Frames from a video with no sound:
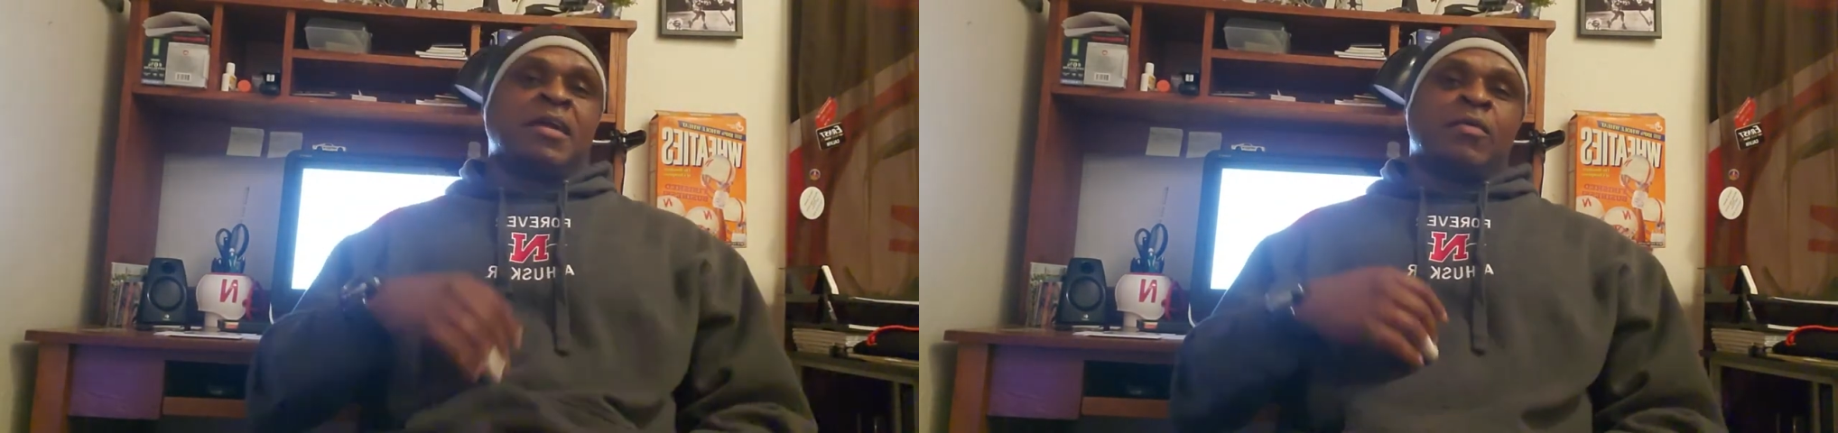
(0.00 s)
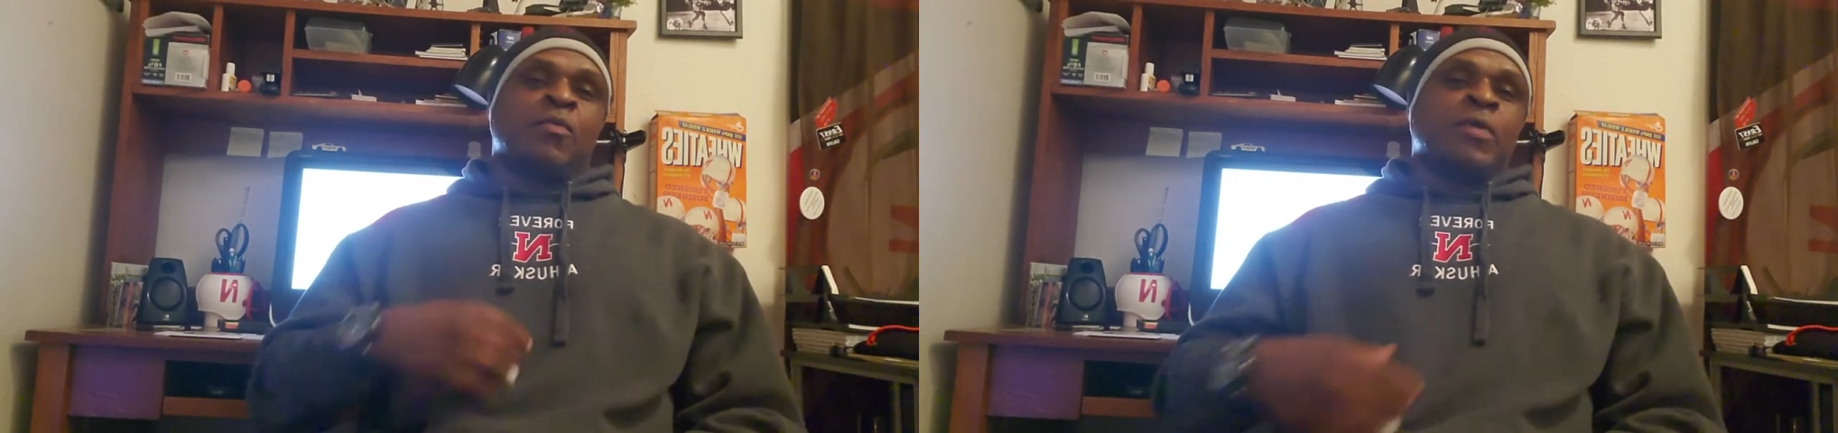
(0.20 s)

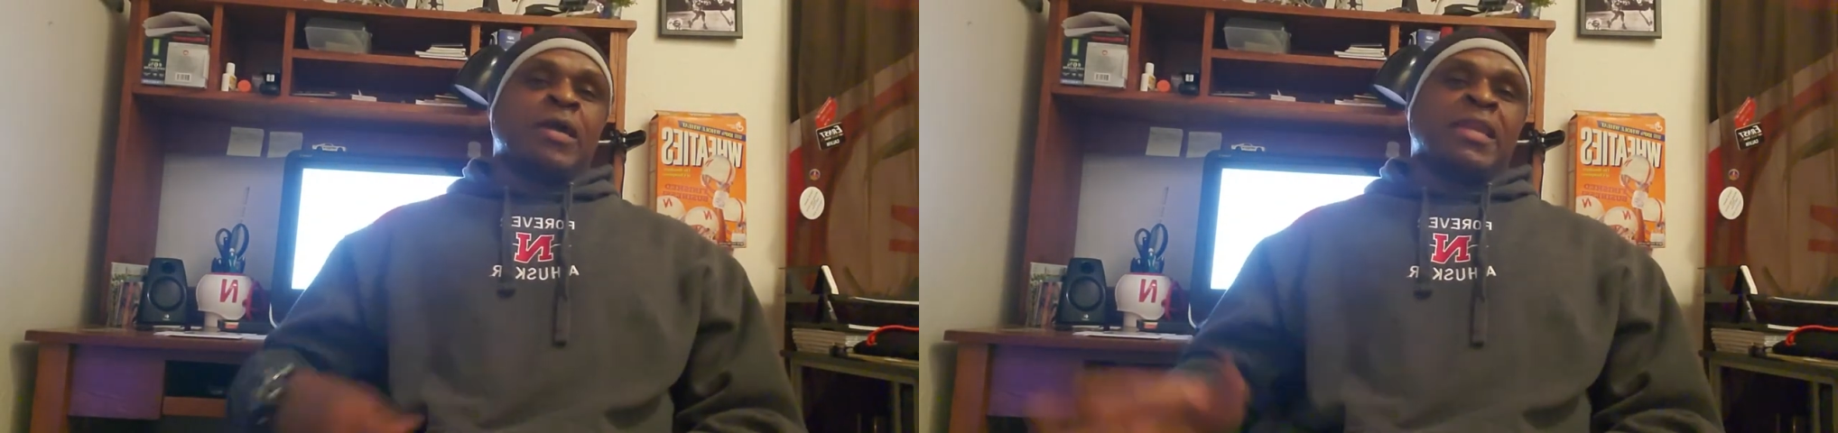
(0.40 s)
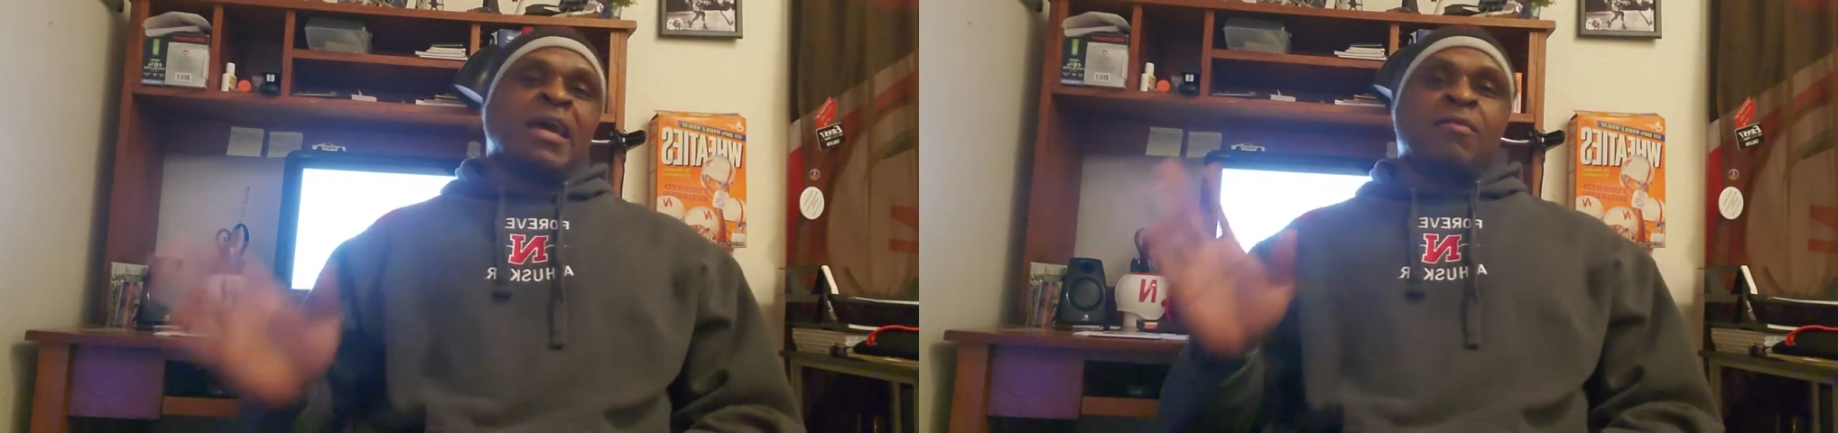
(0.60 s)
and
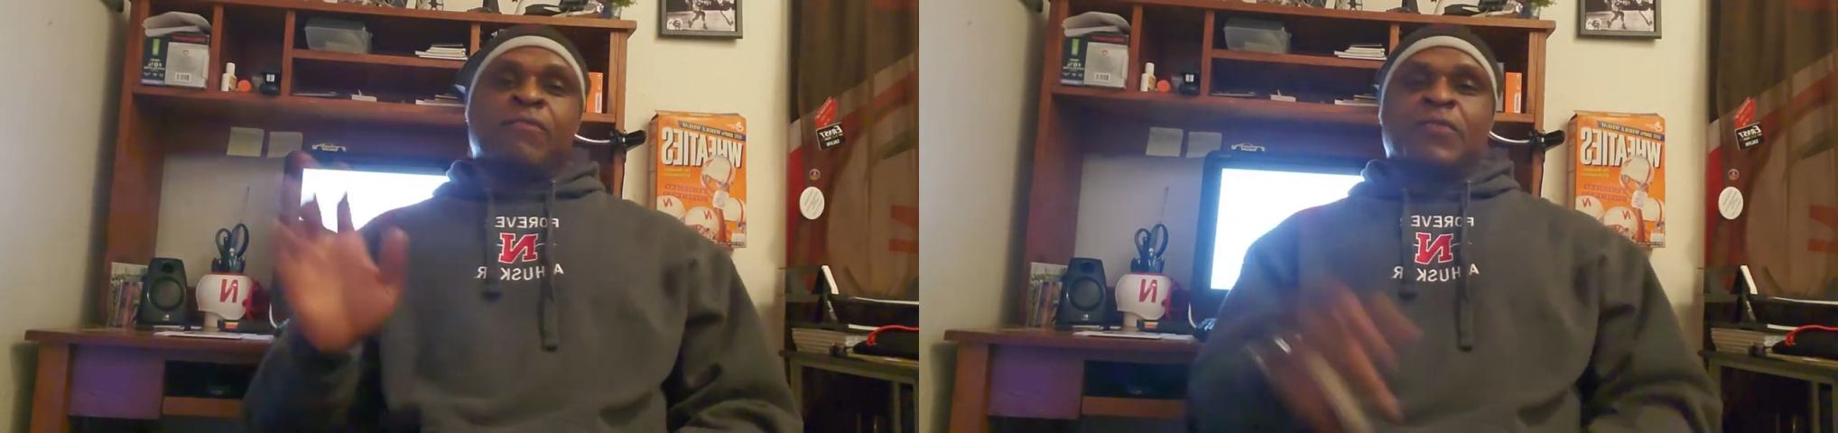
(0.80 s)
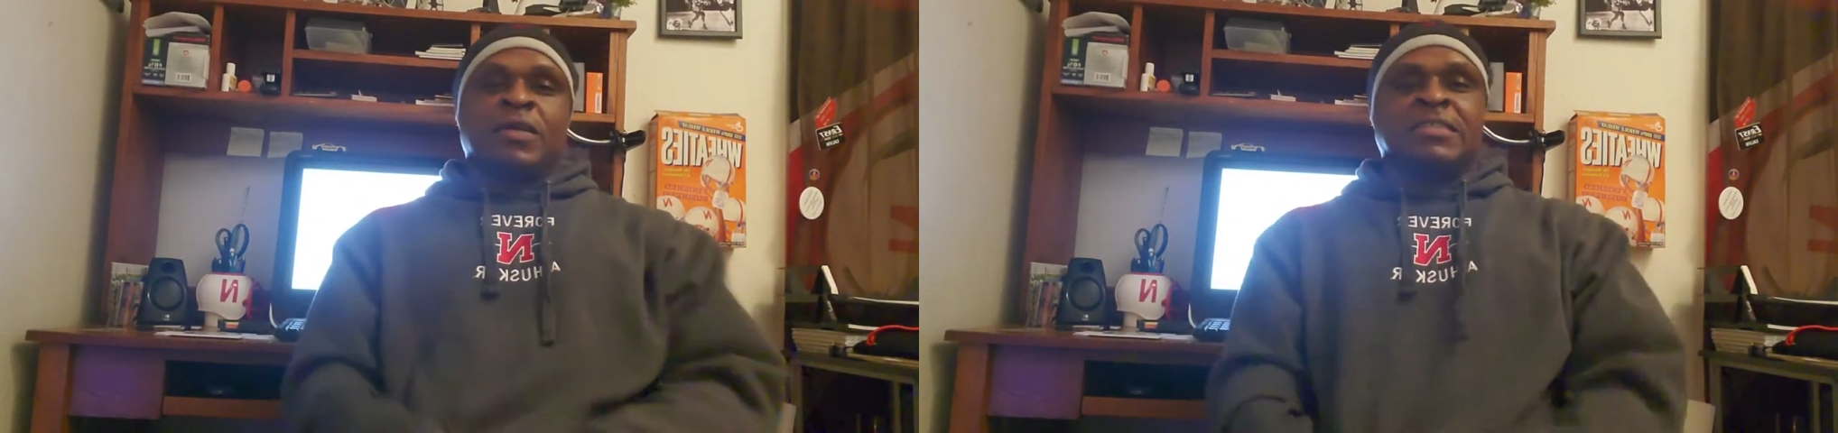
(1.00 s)
ran out in front of